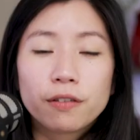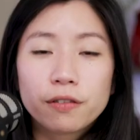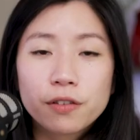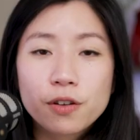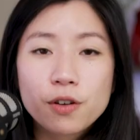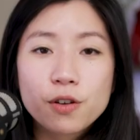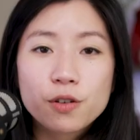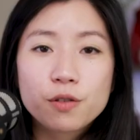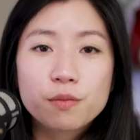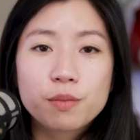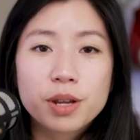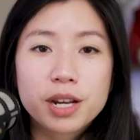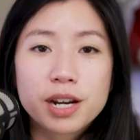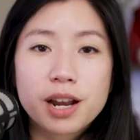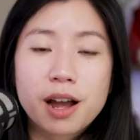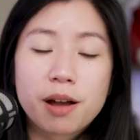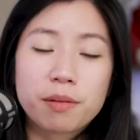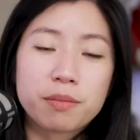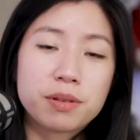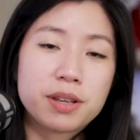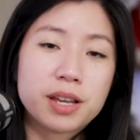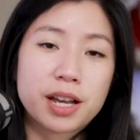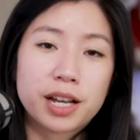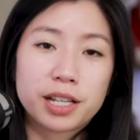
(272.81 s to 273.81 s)
Food may
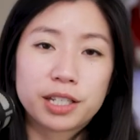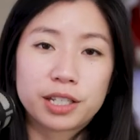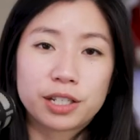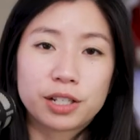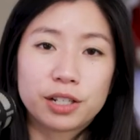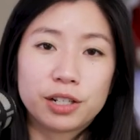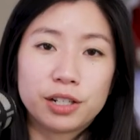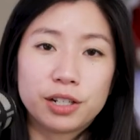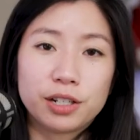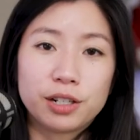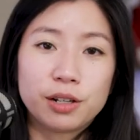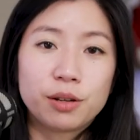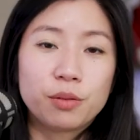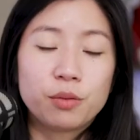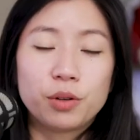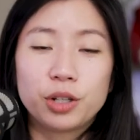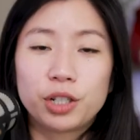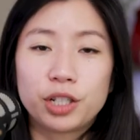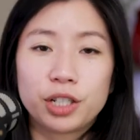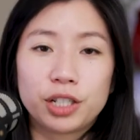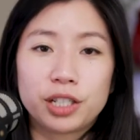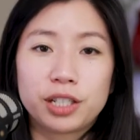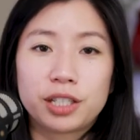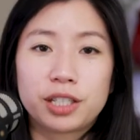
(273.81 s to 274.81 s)
not be as good,
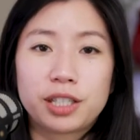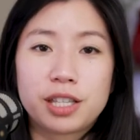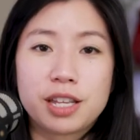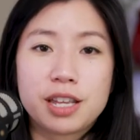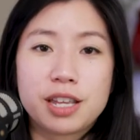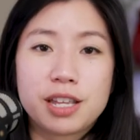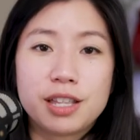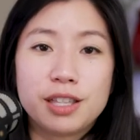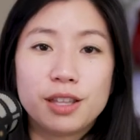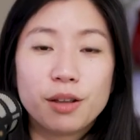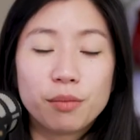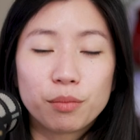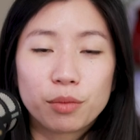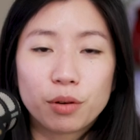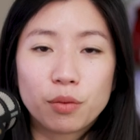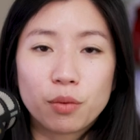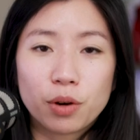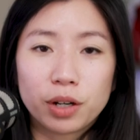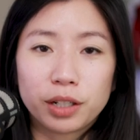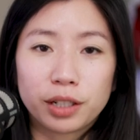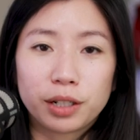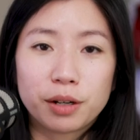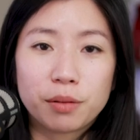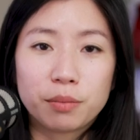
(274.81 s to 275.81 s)
which is the number
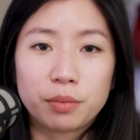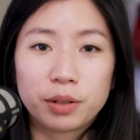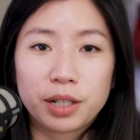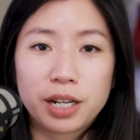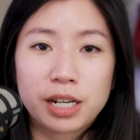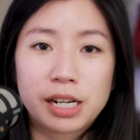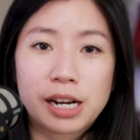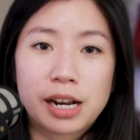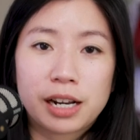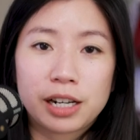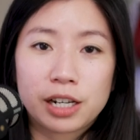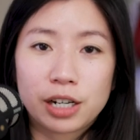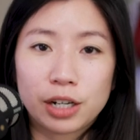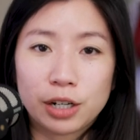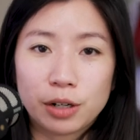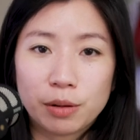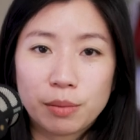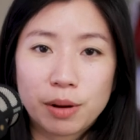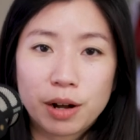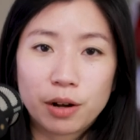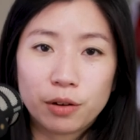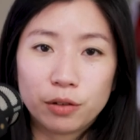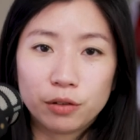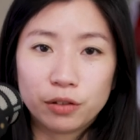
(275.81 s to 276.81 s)
one complaint I hear
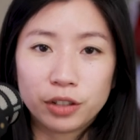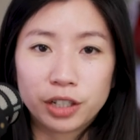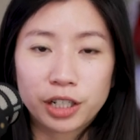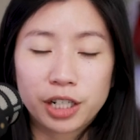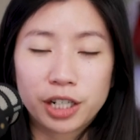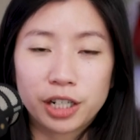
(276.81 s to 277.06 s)
about over